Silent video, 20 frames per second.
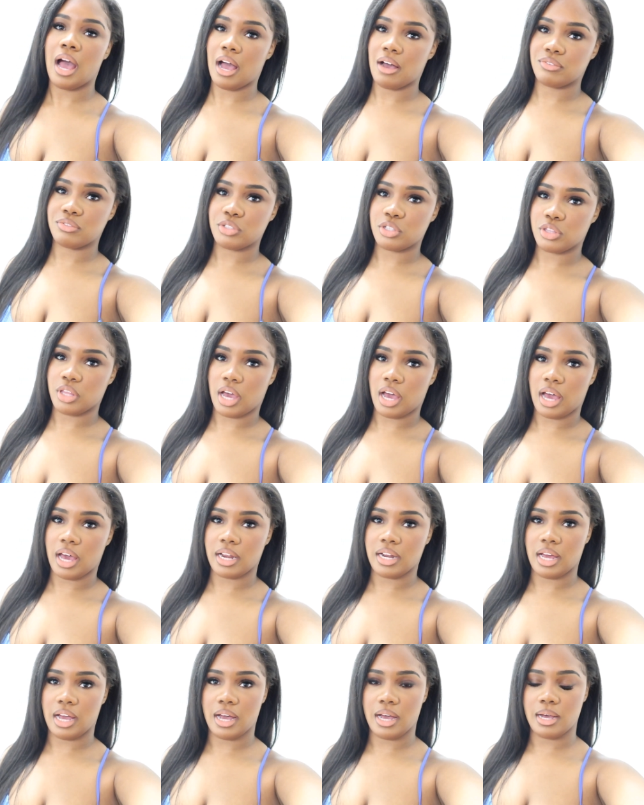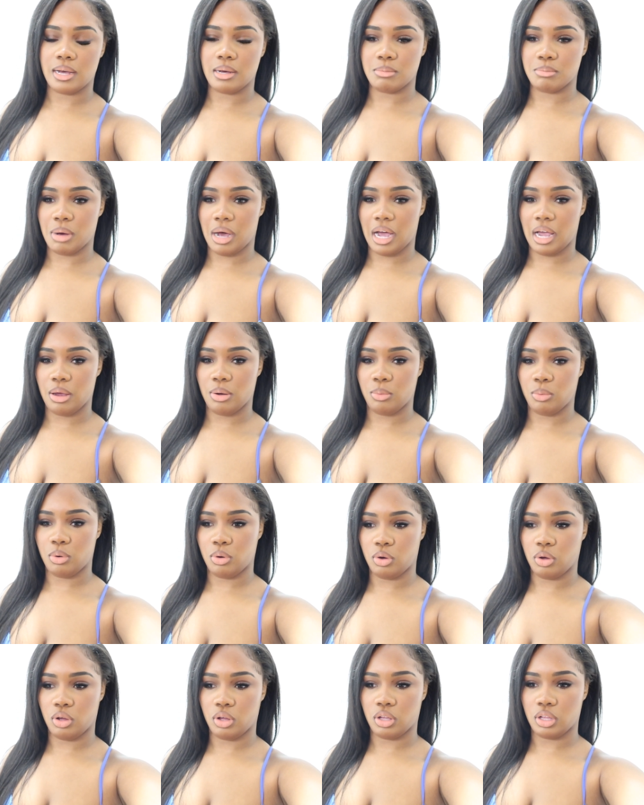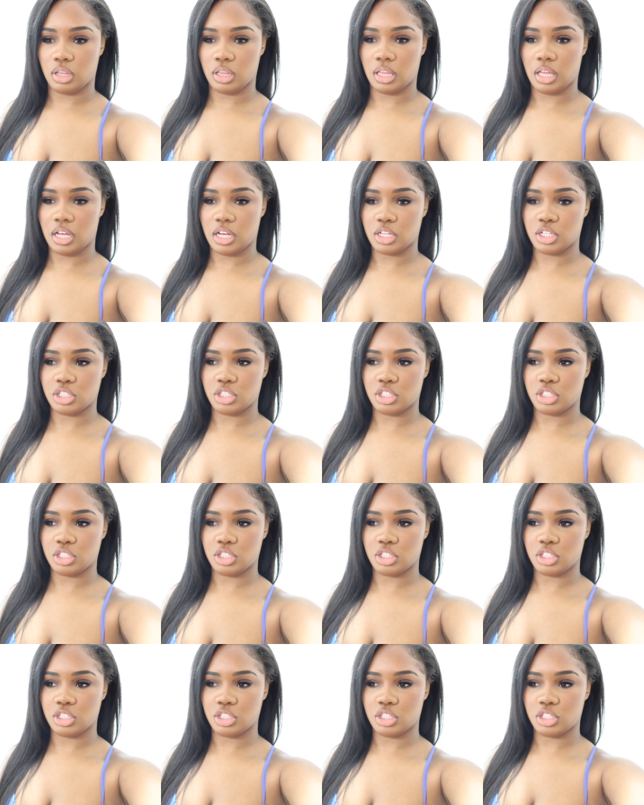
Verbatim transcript: After that, um, I will